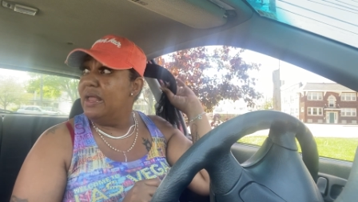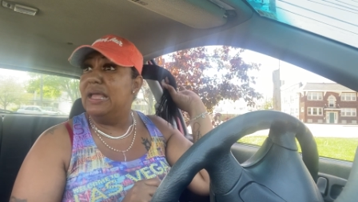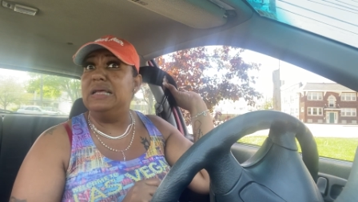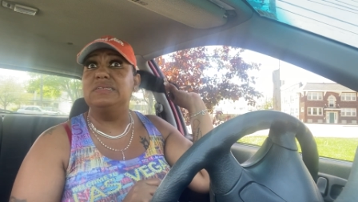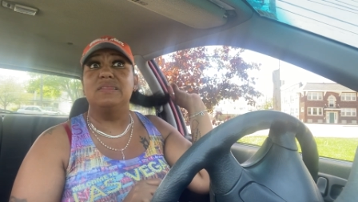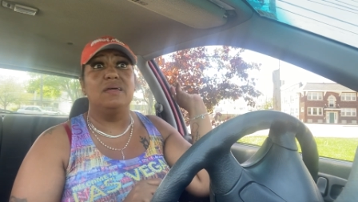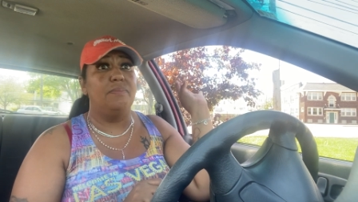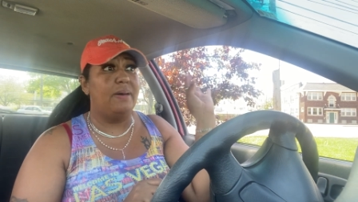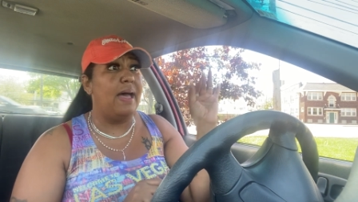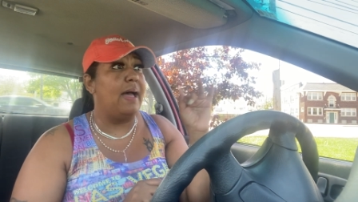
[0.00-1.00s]
Is the
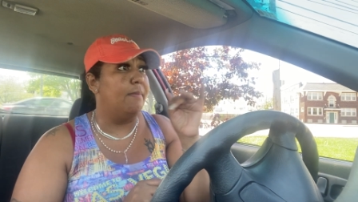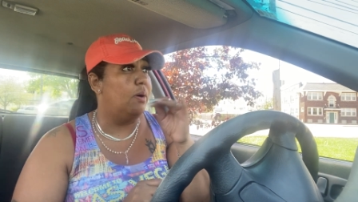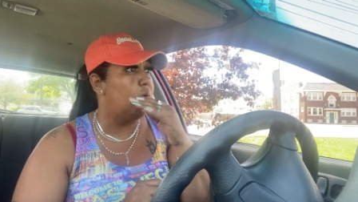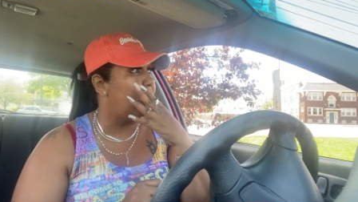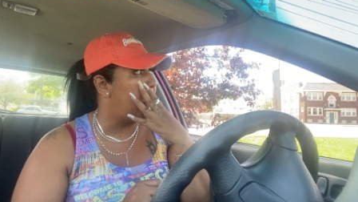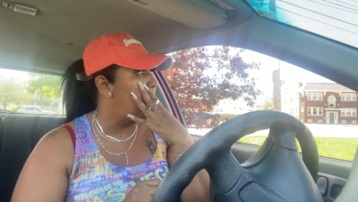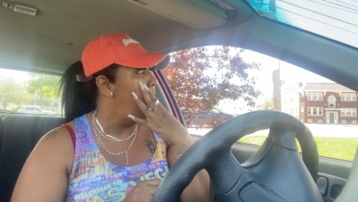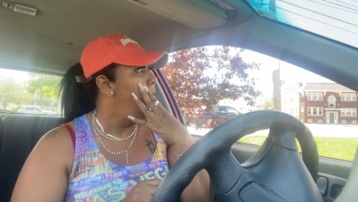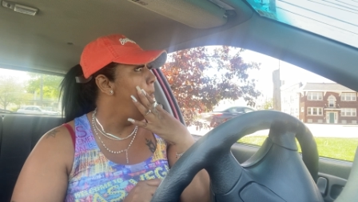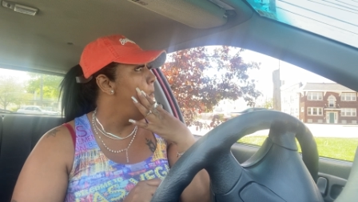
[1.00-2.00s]
bomb, okay?
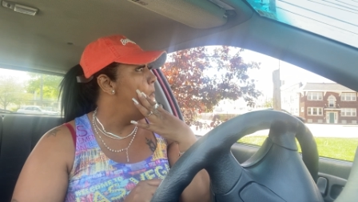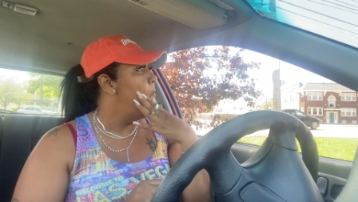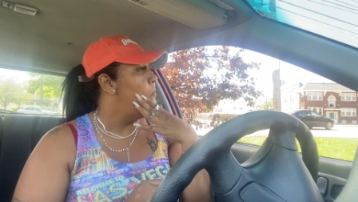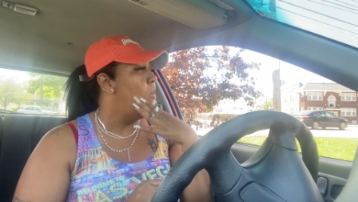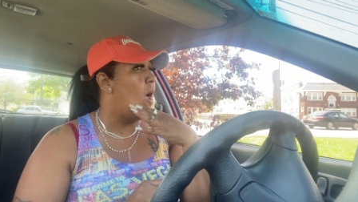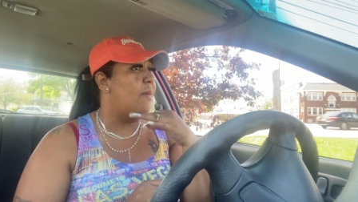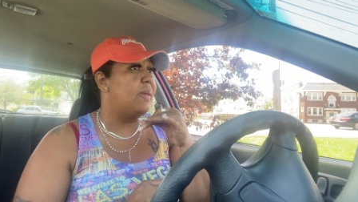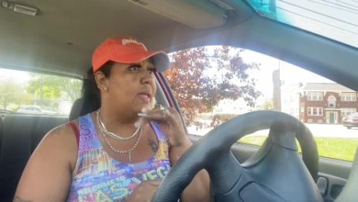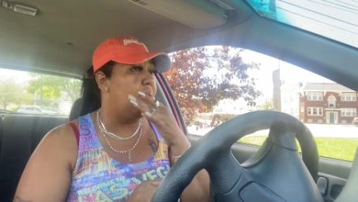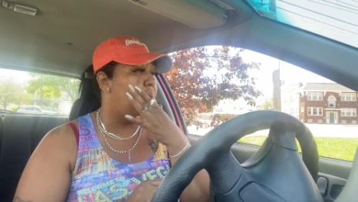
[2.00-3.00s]
I
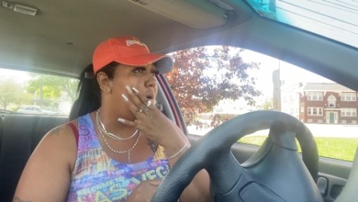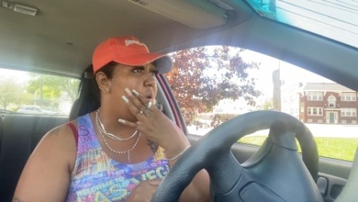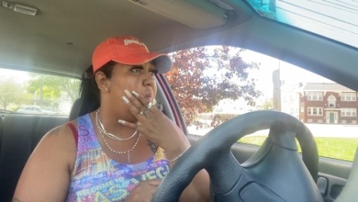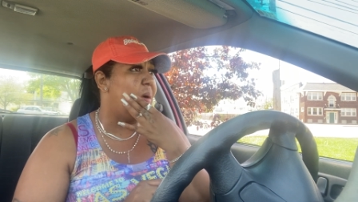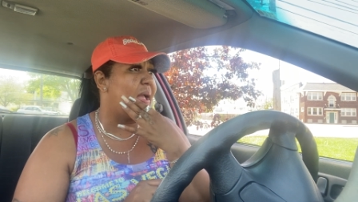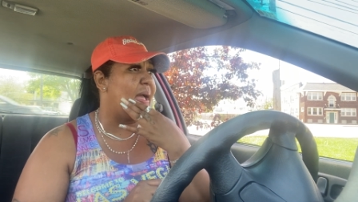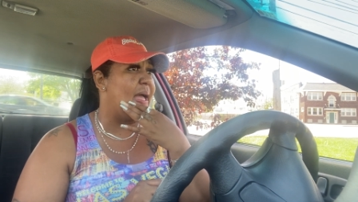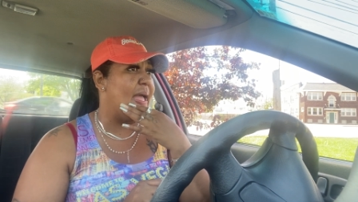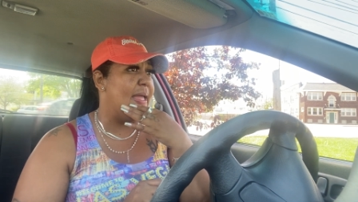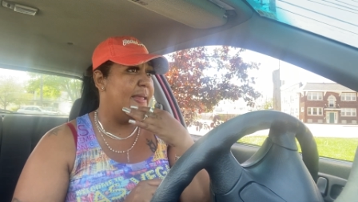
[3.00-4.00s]
mean, oh my
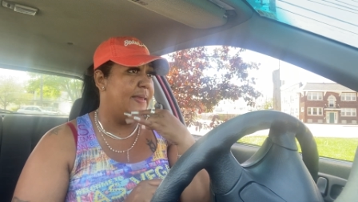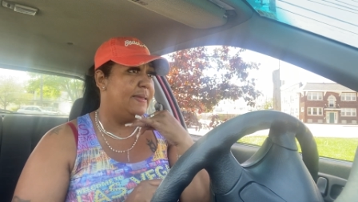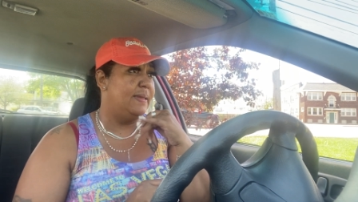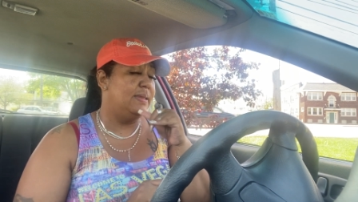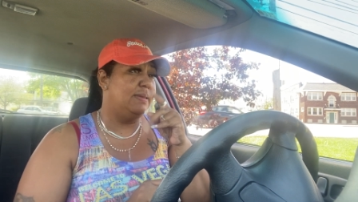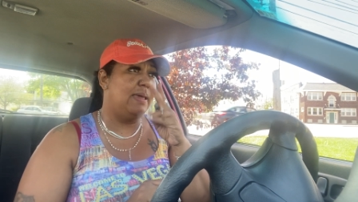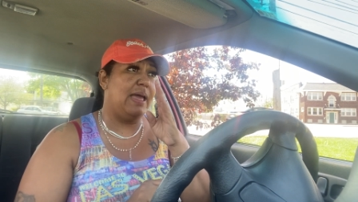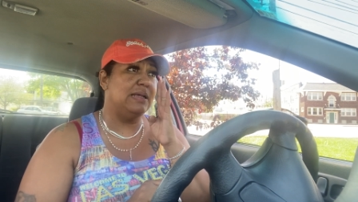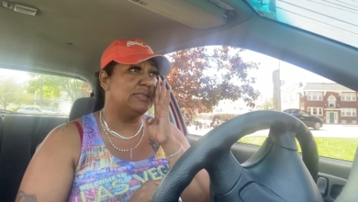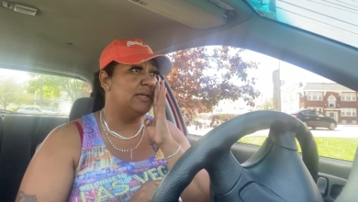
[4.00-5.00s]
God.
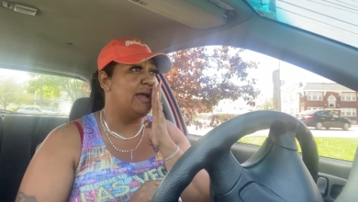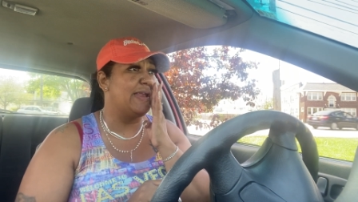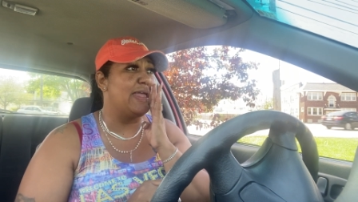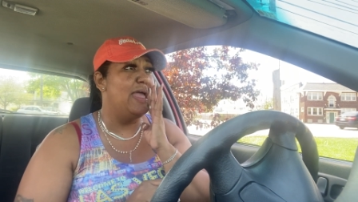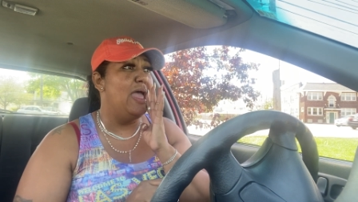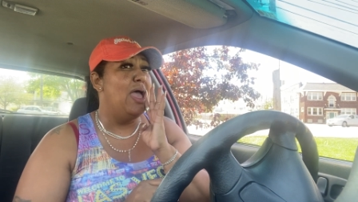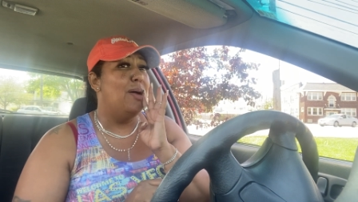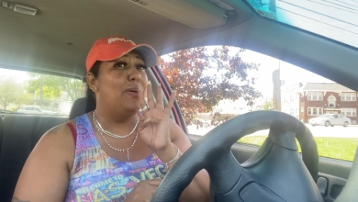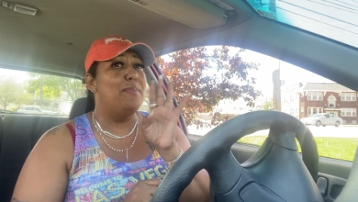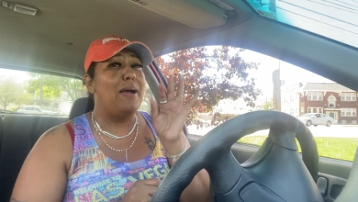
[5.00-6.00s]
Yes, honey.
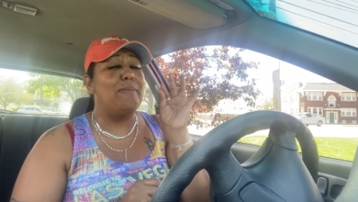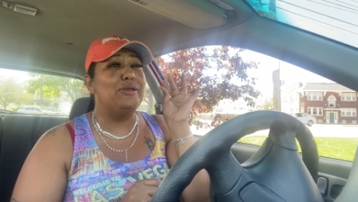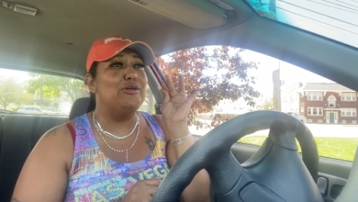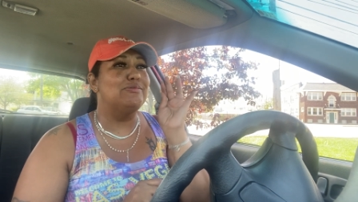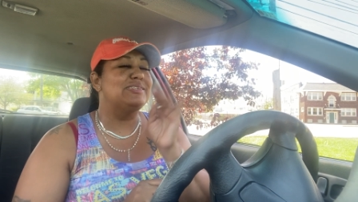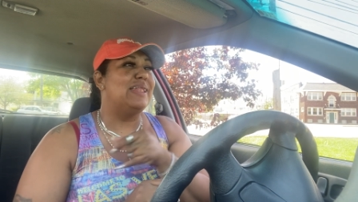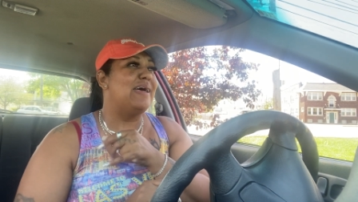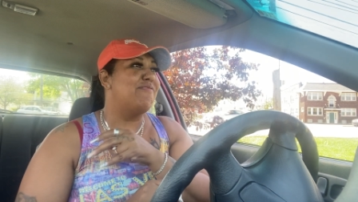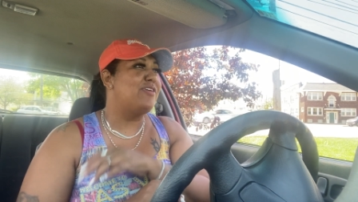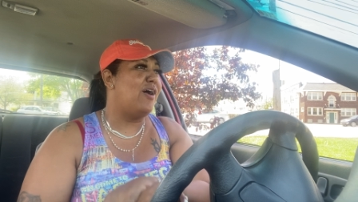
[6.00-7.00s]
But Mama Dukes
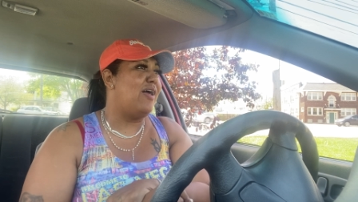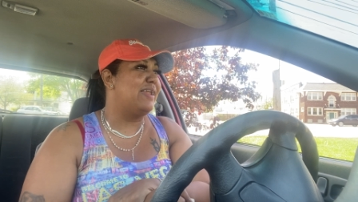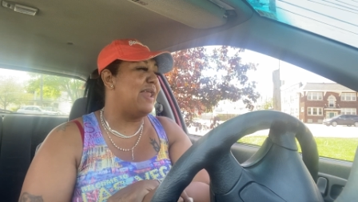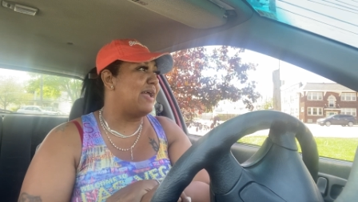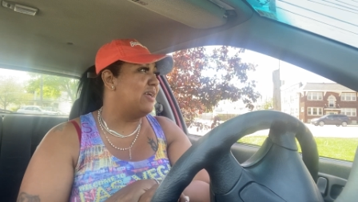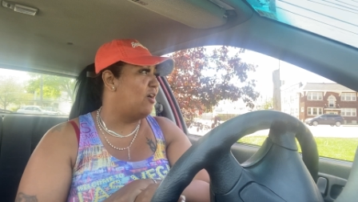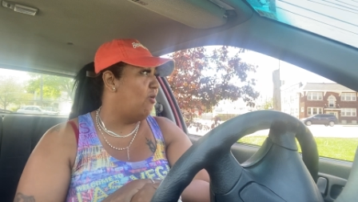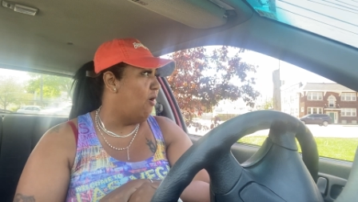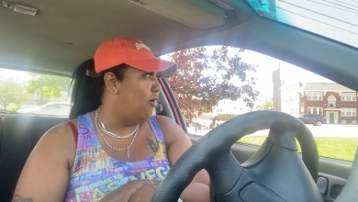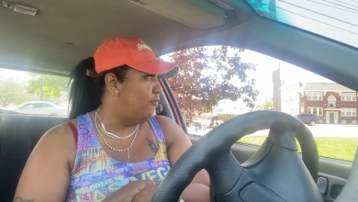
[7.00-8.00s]
love y'all and I can
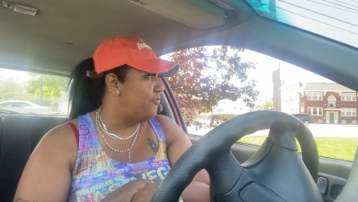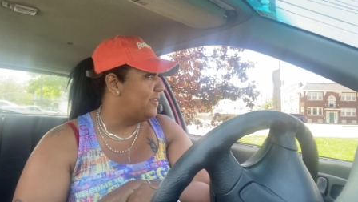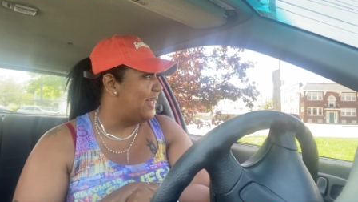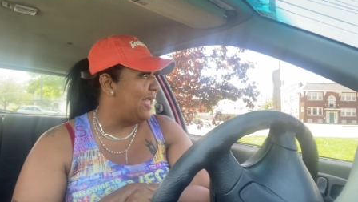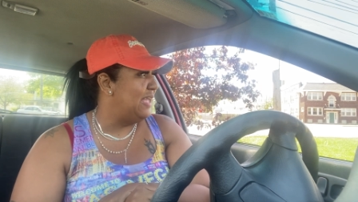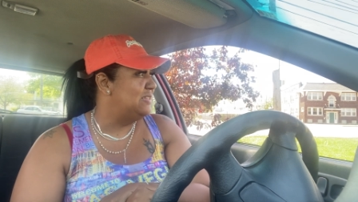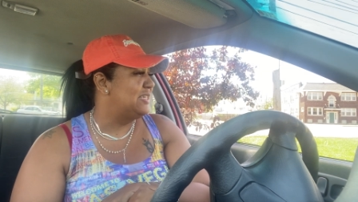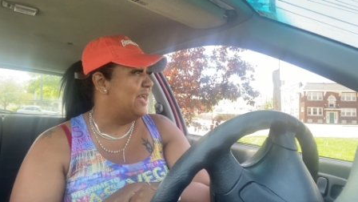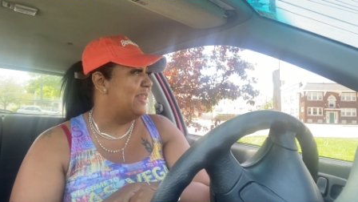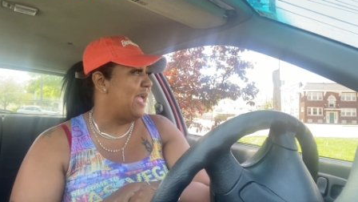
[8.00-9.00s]
go on for days,
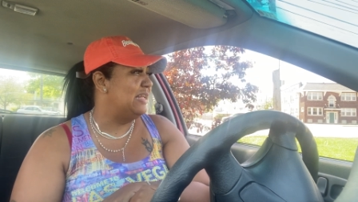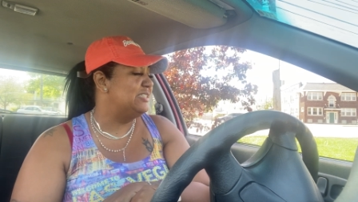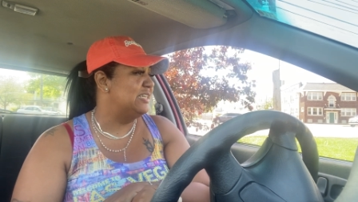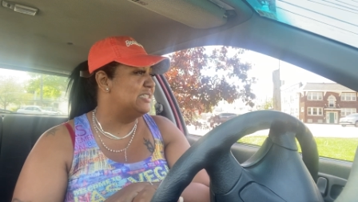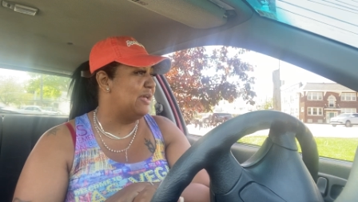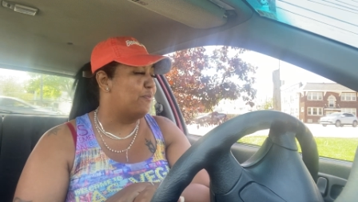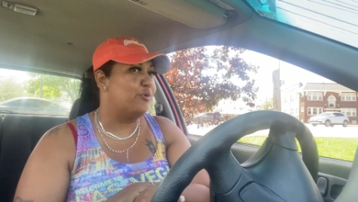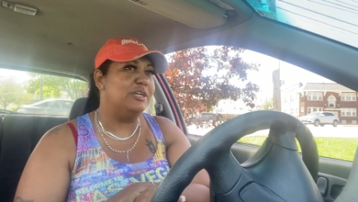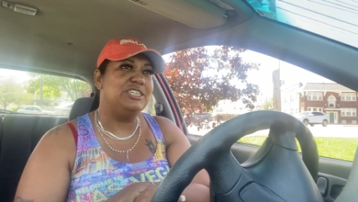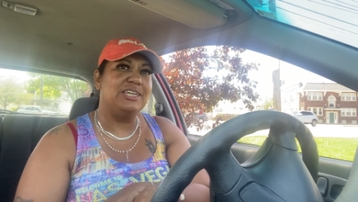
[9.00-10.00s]
honey. I just
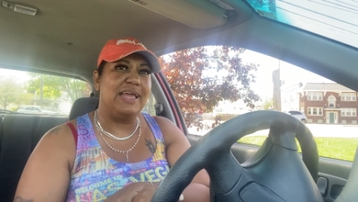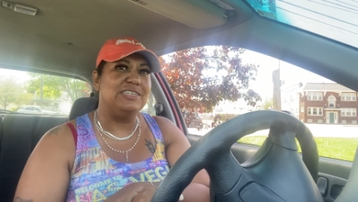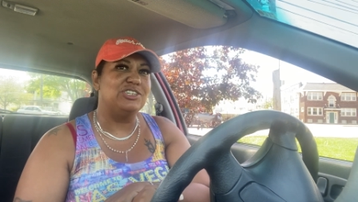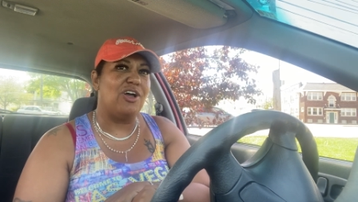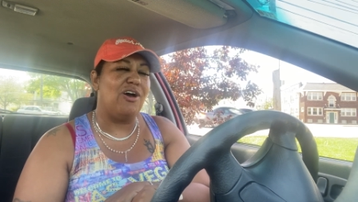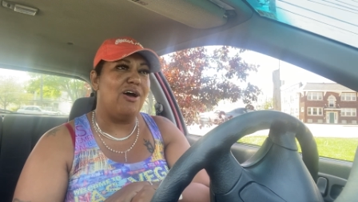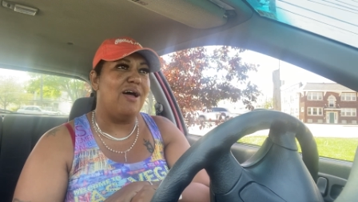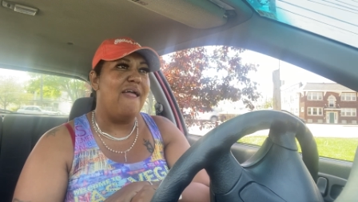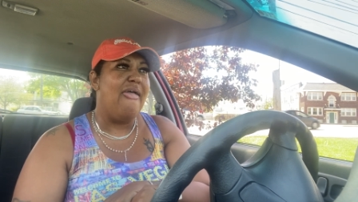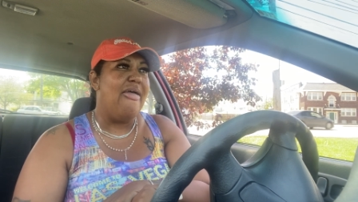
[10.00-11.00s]
appreciate y'all.